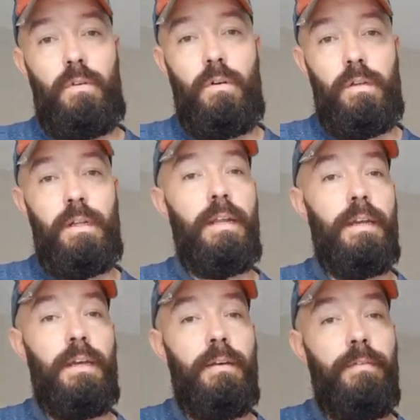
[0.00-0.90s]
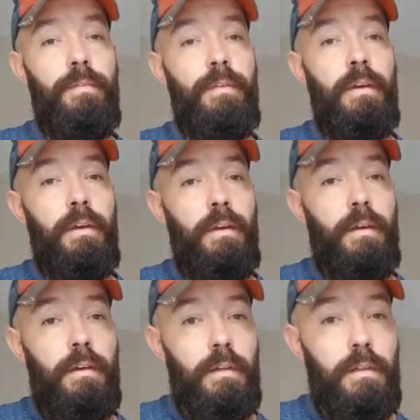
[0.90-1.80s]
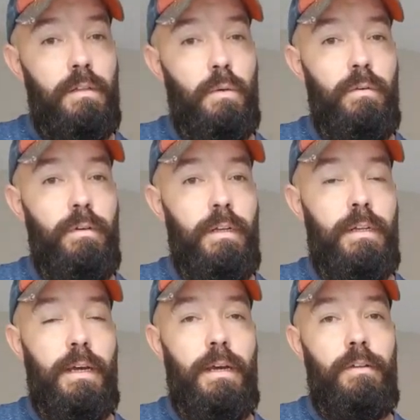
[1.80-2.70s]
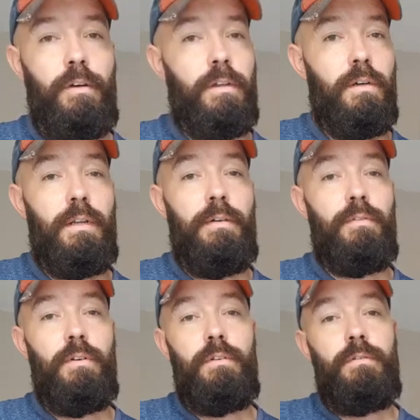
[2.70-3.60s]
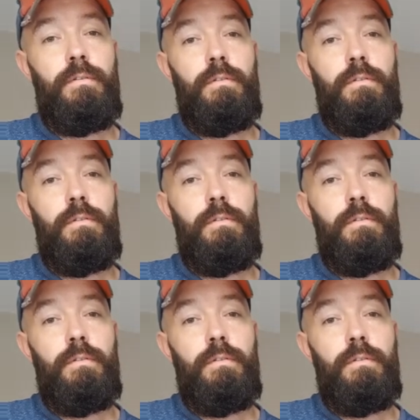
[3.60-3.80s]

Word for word: go steady, do your research. That's all I've done.